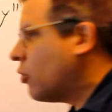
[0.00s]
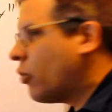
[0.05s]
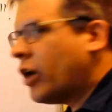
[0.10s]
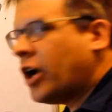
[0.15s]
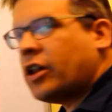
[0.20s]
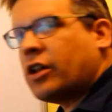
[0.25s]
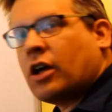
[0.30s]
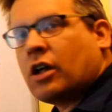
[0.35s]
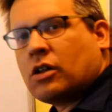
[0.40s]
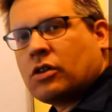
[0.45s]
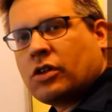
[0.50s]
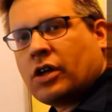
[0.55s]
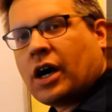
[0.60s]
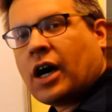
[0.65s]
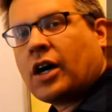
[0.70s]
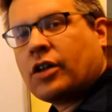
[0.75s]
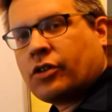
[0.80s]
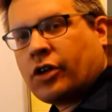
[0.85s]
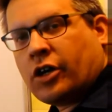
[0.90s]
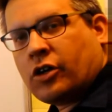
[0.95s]
the way that the
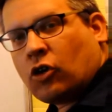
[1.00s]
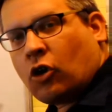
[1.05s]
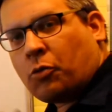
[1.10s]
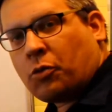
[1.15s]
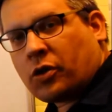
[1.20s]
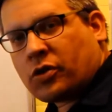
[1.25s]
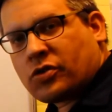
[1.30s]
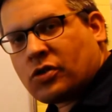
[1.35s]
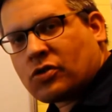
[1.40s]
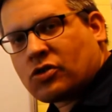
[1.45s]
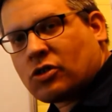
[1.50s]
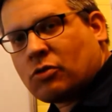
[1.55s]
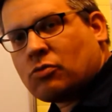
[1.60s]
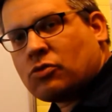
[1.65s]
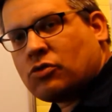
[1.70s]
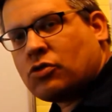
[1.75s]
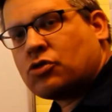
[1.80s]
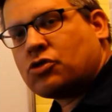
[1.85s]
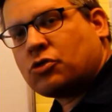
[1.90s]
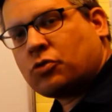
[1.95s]
online homework
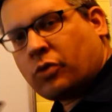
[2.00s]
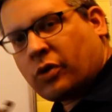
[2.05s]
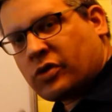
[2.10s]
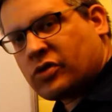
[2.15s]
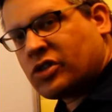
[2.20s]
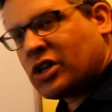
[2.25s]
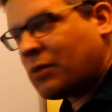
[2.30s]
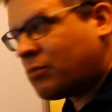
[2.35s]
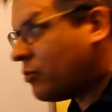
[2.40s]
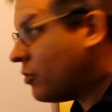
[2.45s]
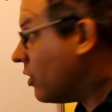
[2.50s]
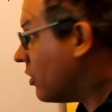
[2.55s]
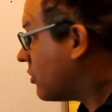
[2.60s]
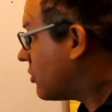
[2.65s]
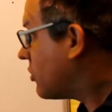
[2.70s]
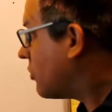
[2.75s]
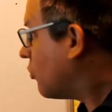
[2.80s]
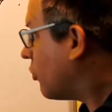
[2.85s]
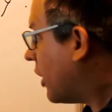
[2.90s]
systems usually will accept this